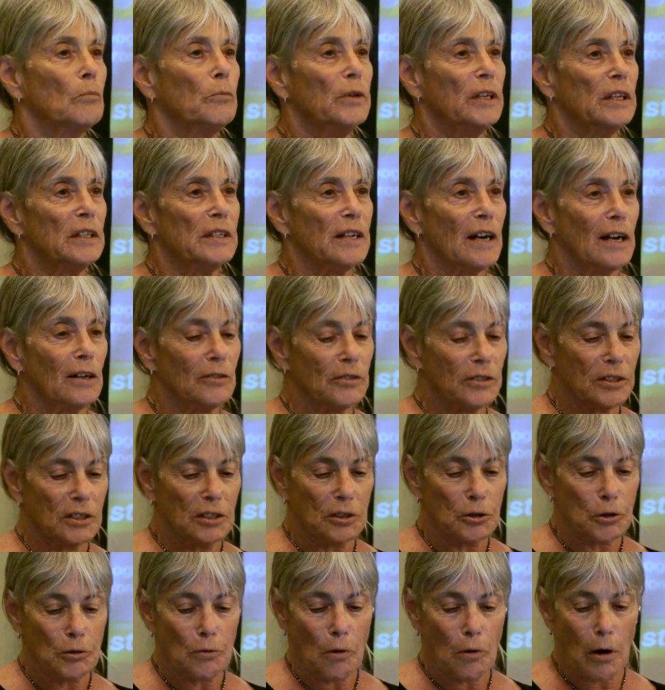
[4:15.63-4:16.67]
We announced
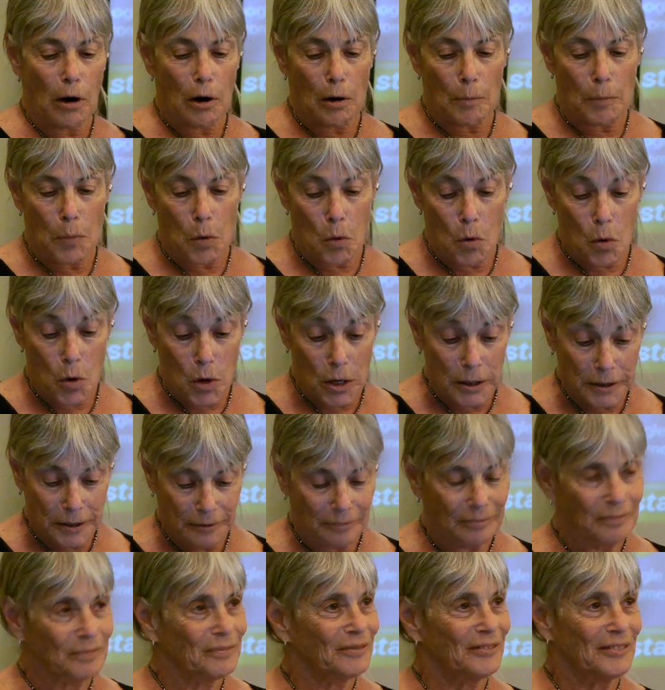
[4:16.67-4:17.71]
it to our board,
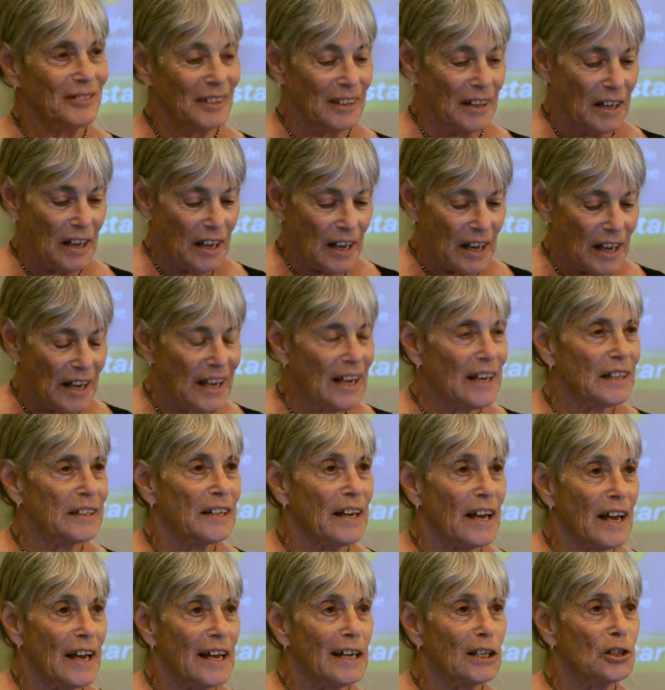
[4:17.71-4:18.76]
and
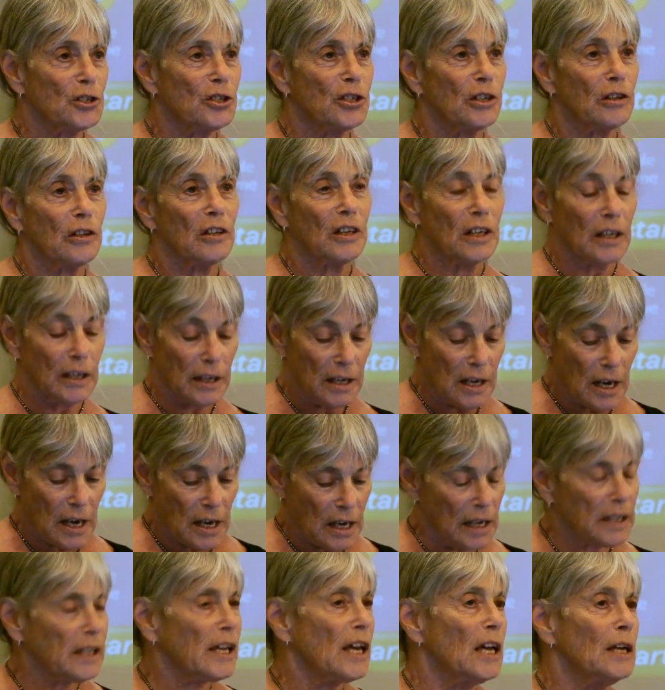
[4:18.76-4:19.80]
actually
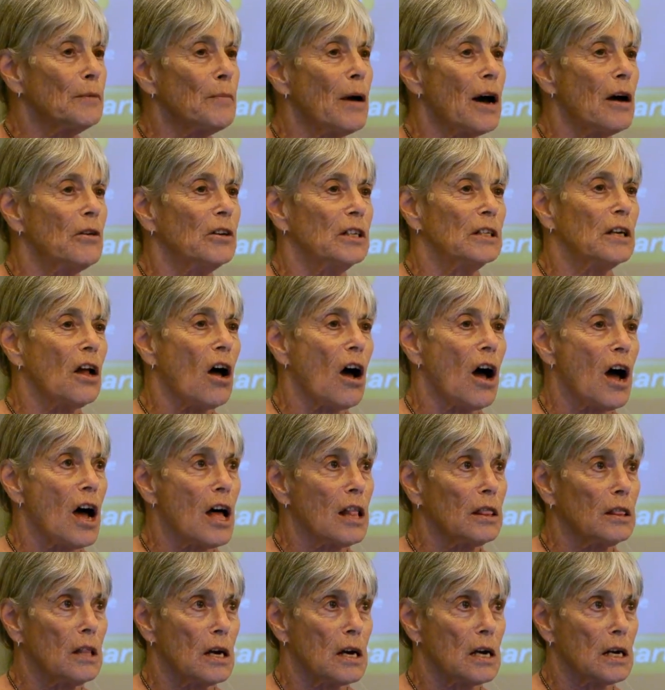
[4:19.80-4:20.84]
it came out in
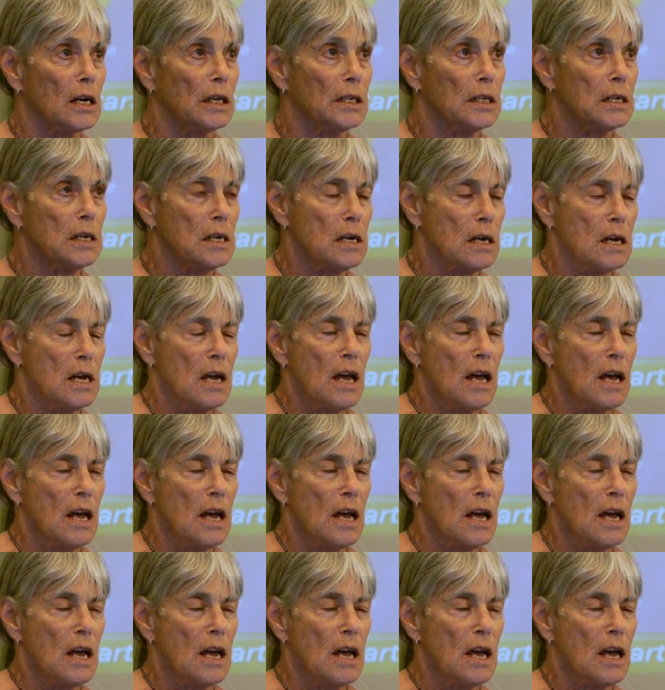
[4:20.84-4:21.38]
Hotline